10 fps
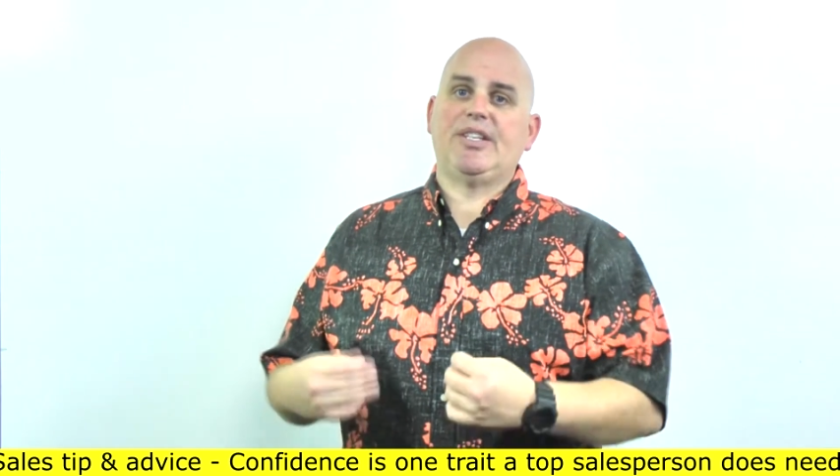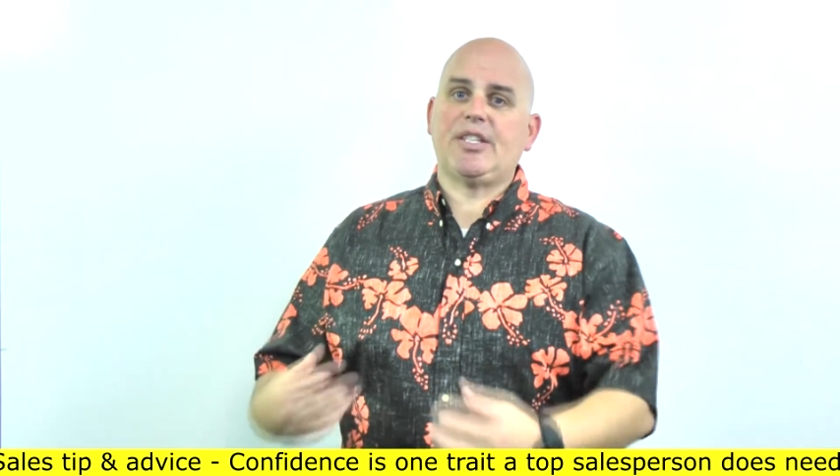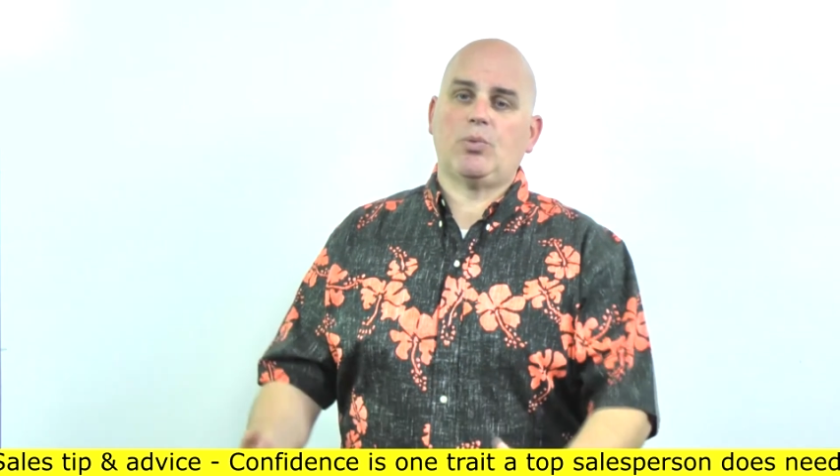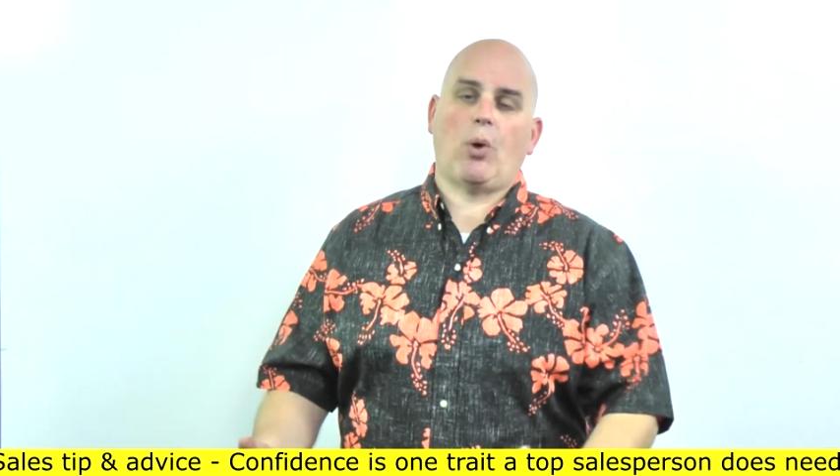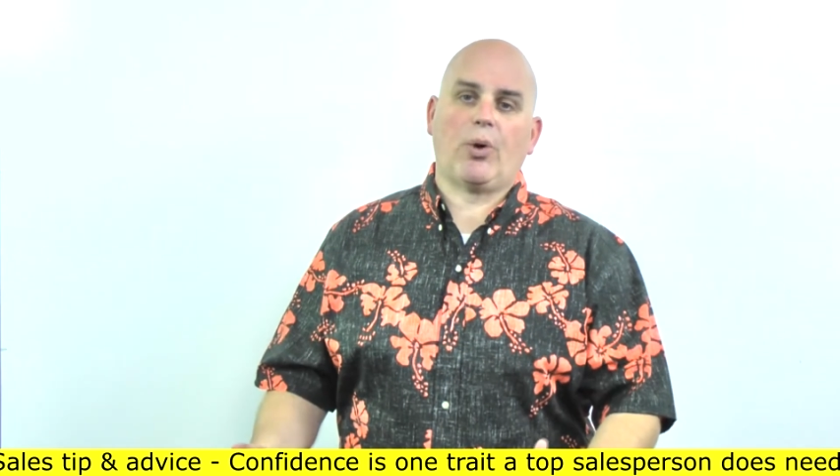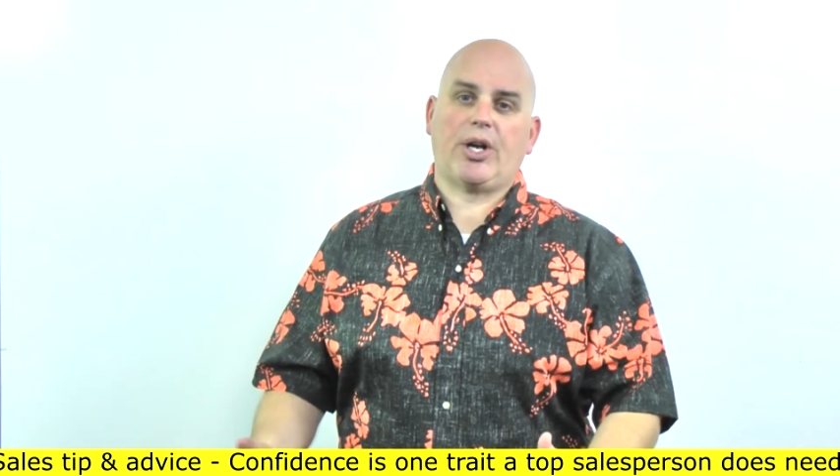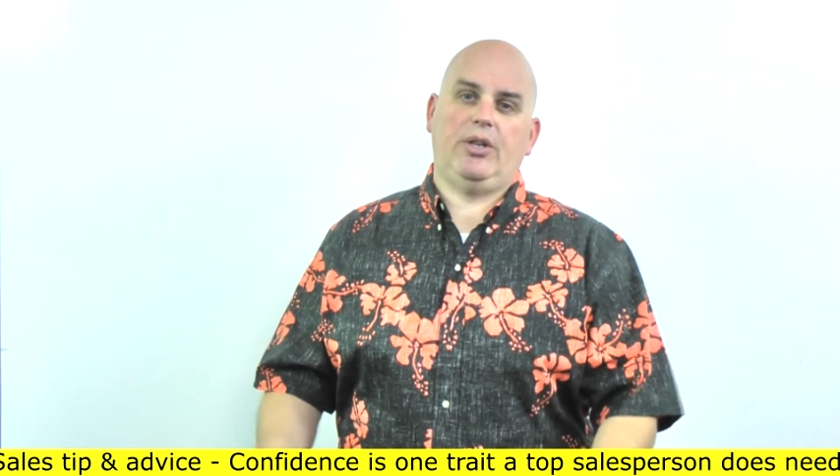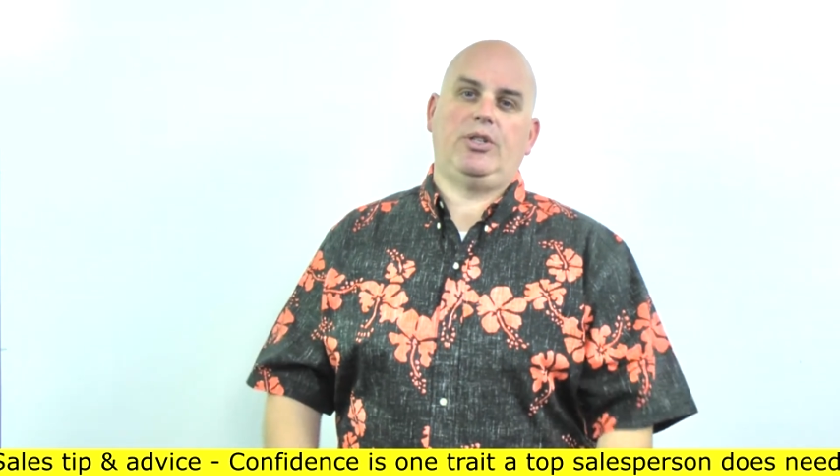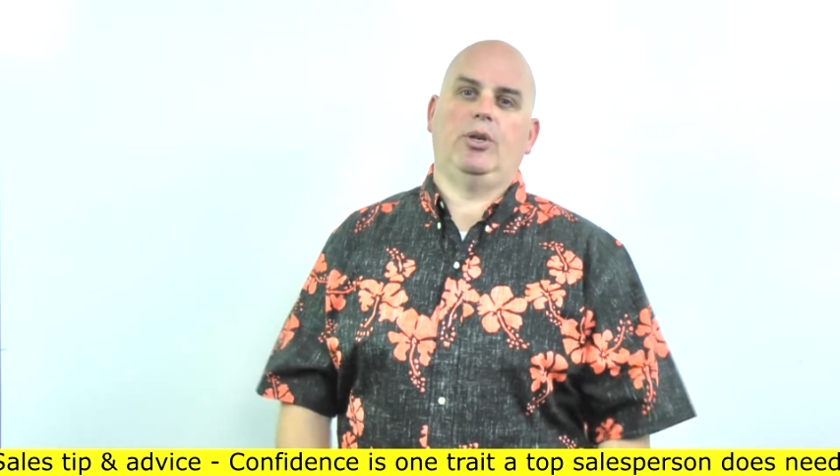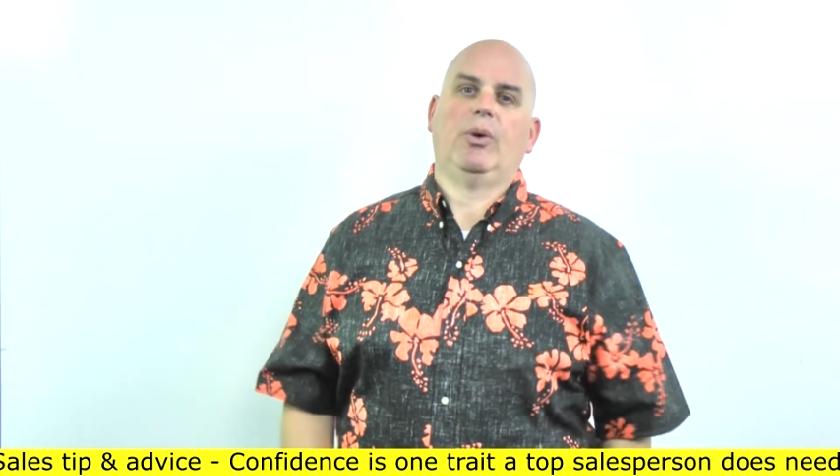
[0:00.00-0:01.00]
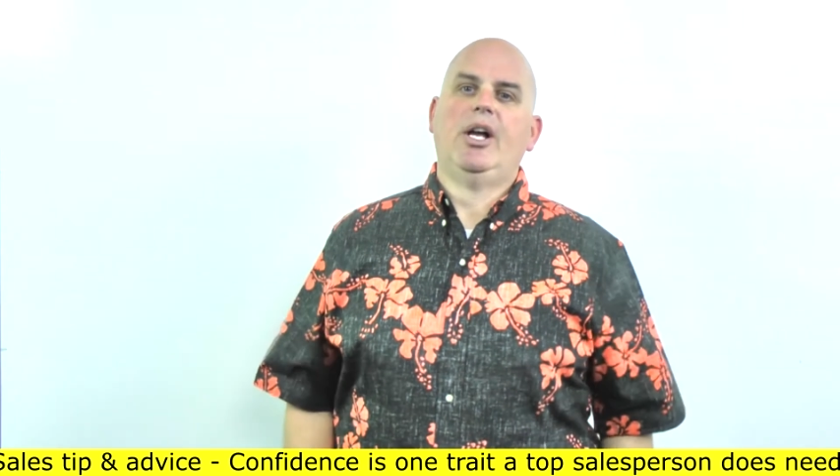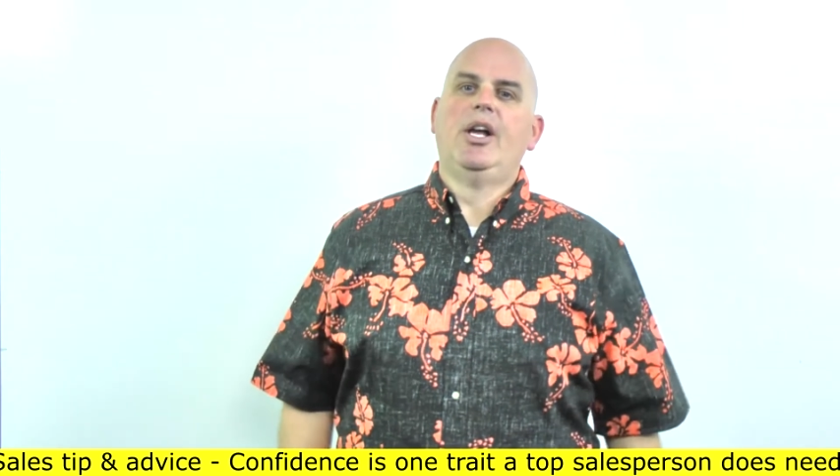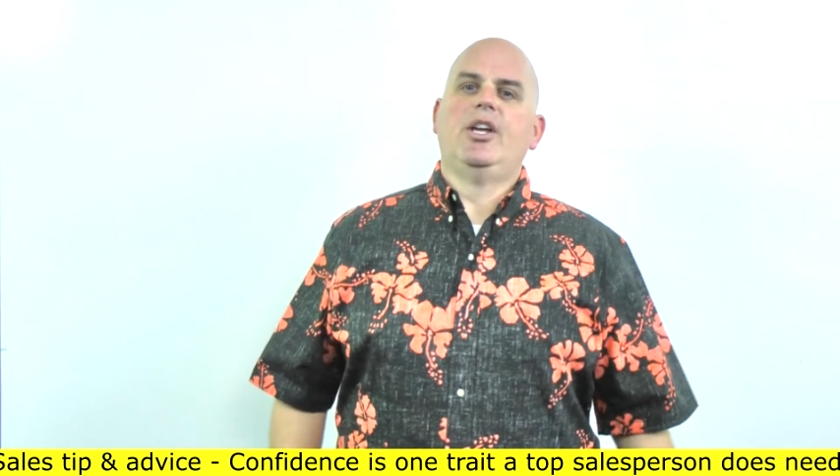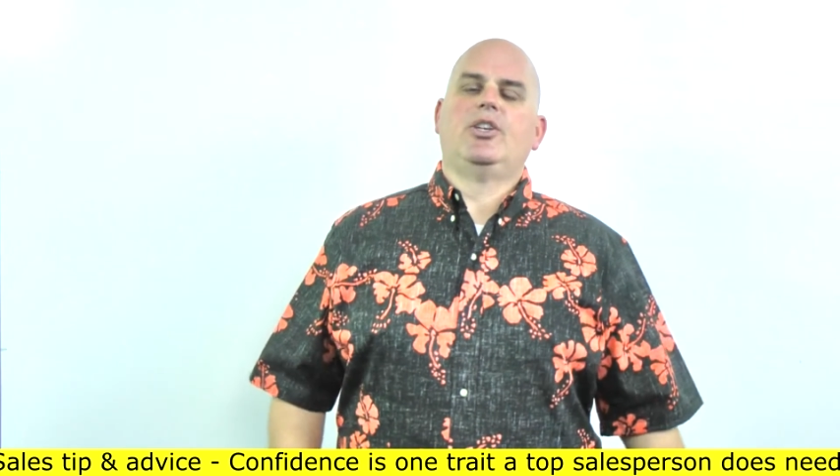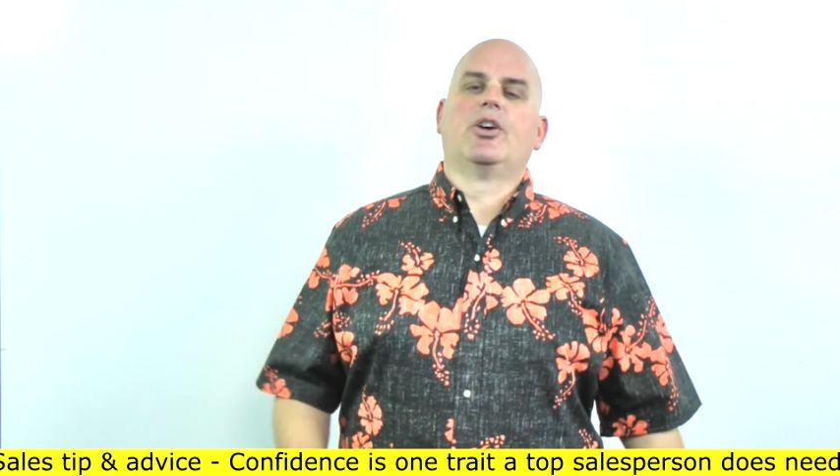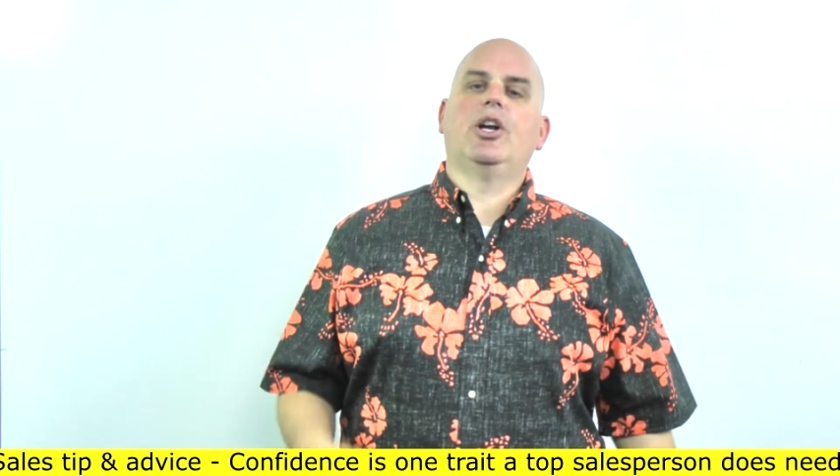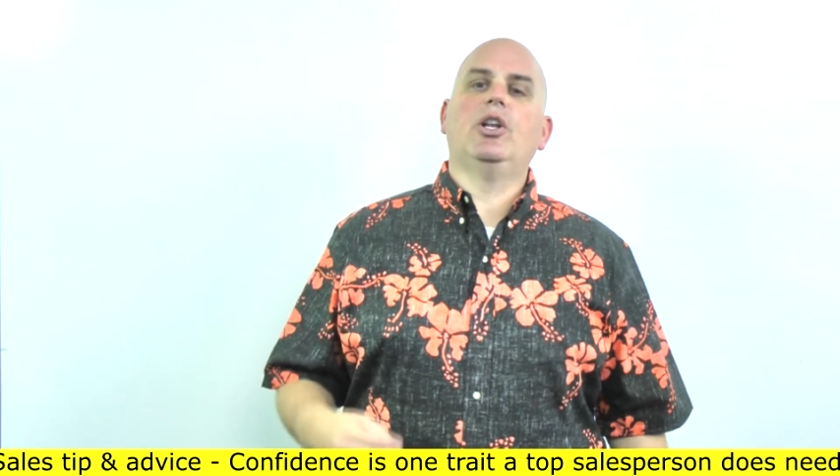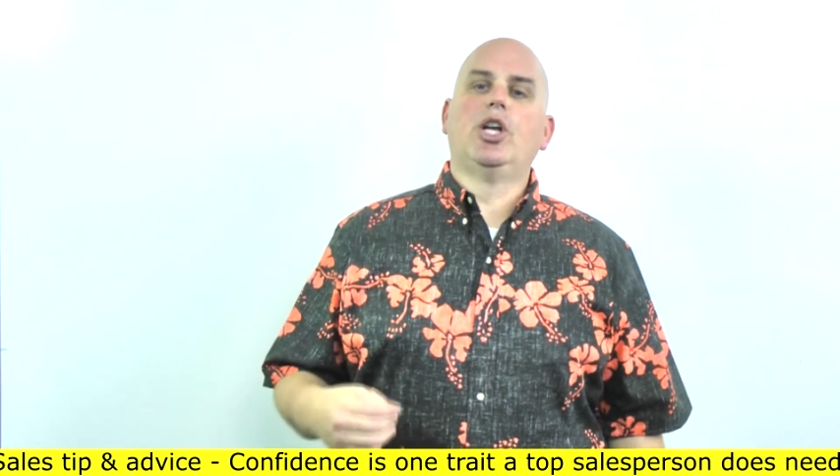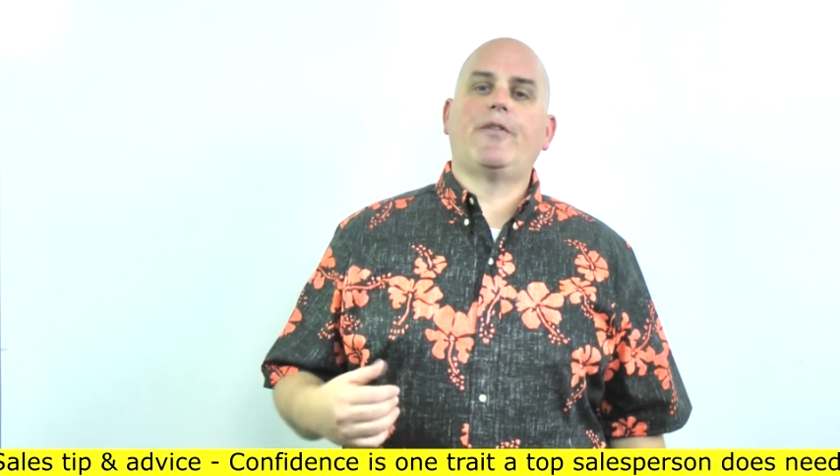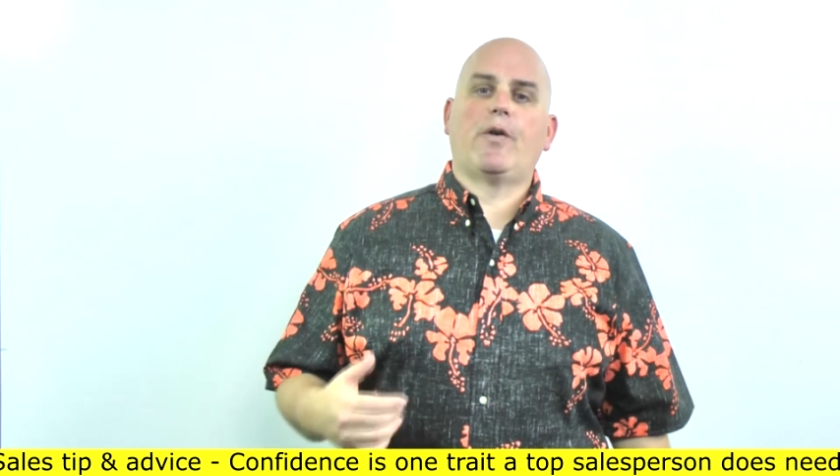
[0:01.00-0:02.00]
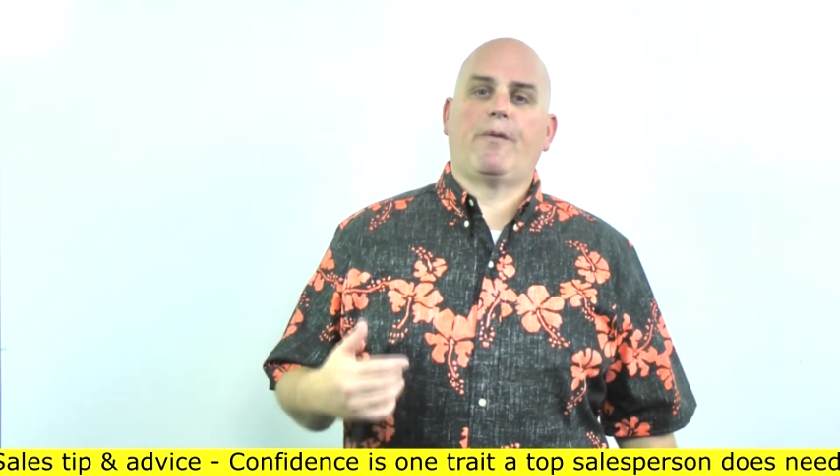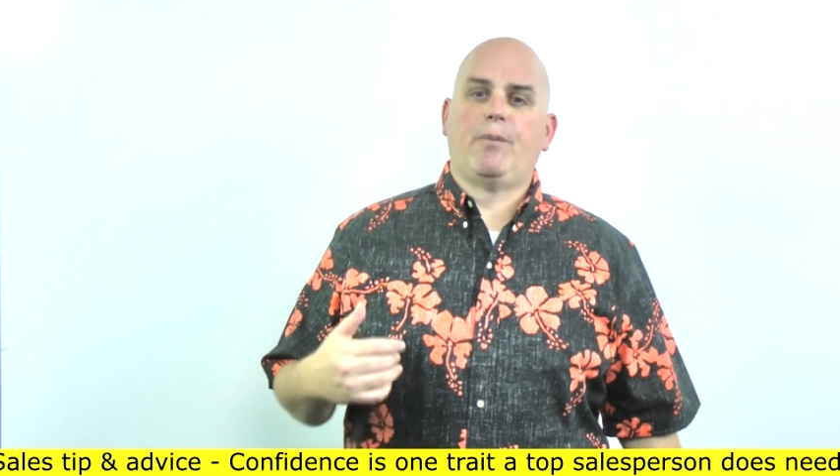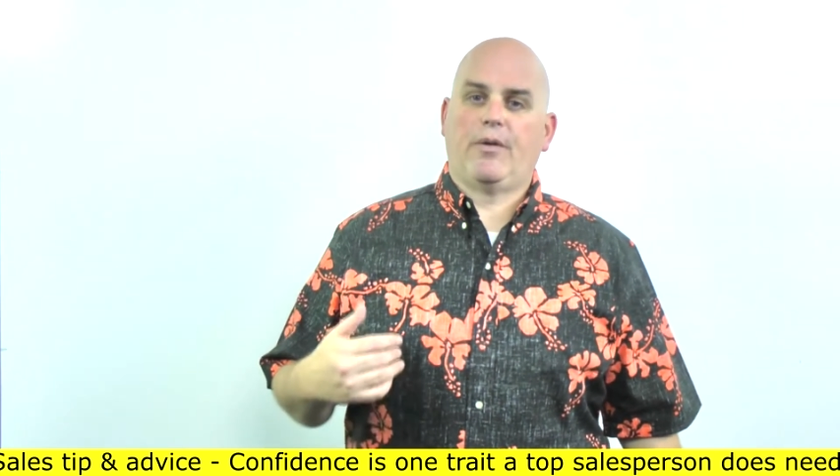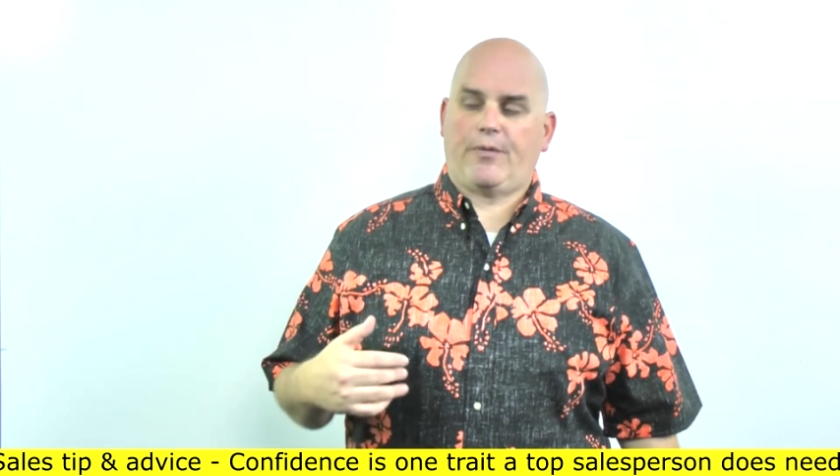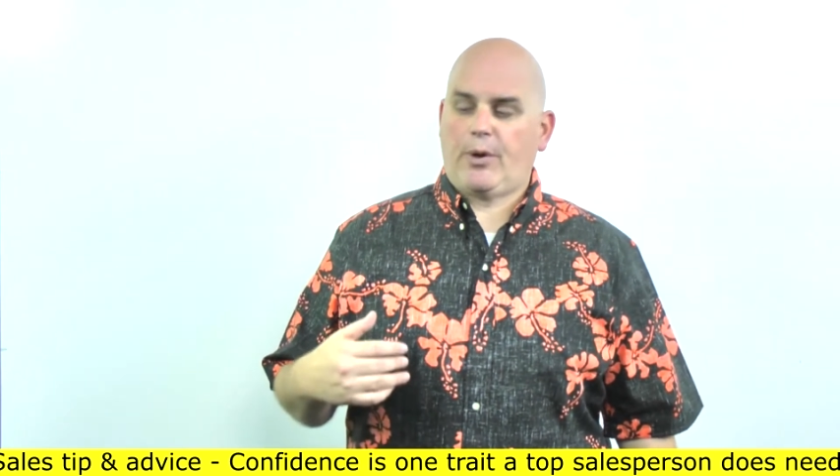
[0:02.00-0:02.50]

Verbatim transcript: This is what we're going to do you're going to look for,